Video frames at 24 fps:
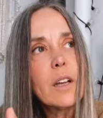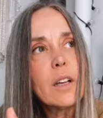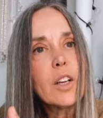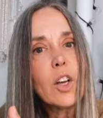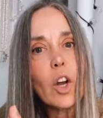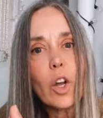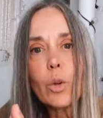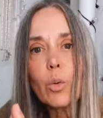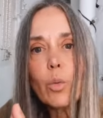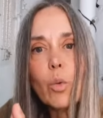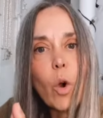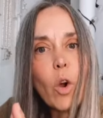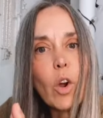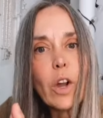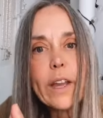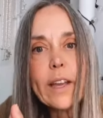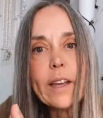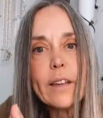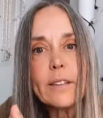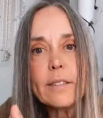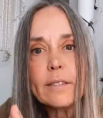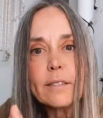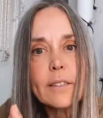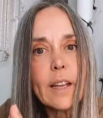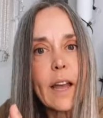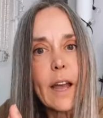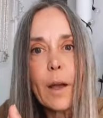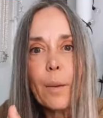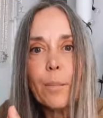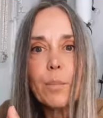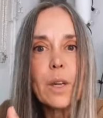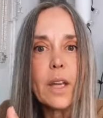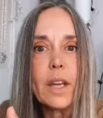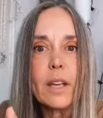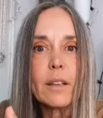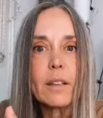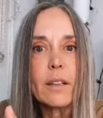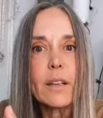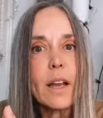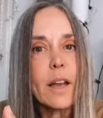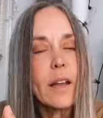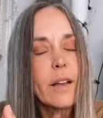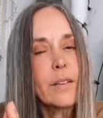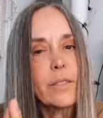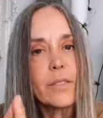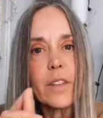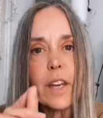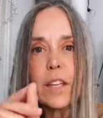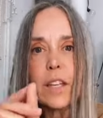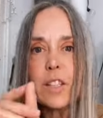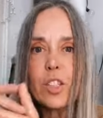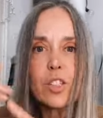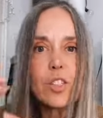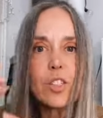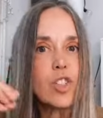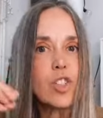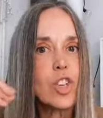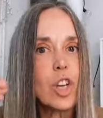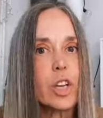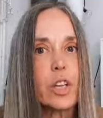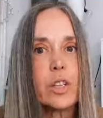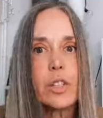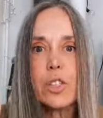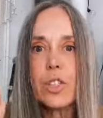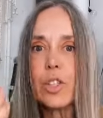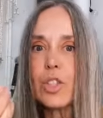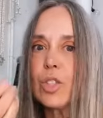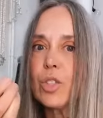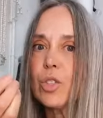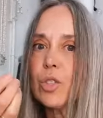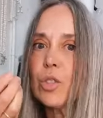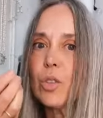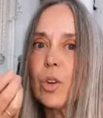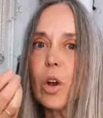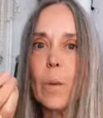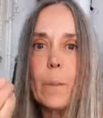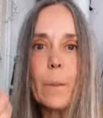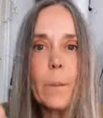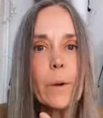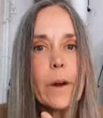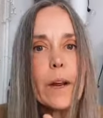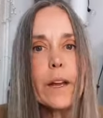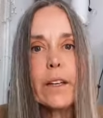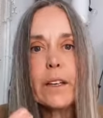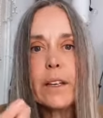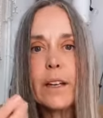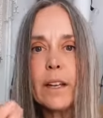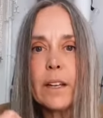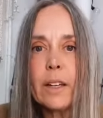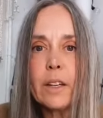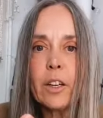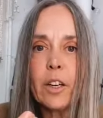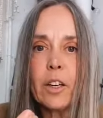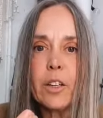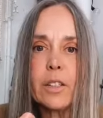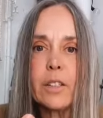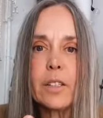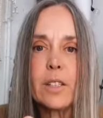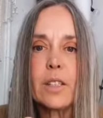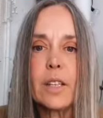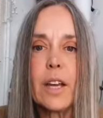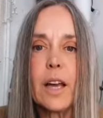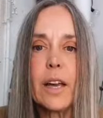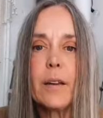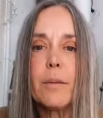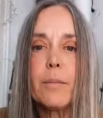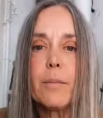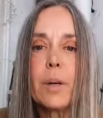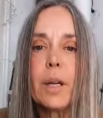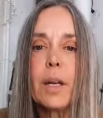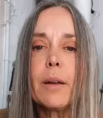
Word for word: got a walk-in happening and they just chose to operate in an ego state.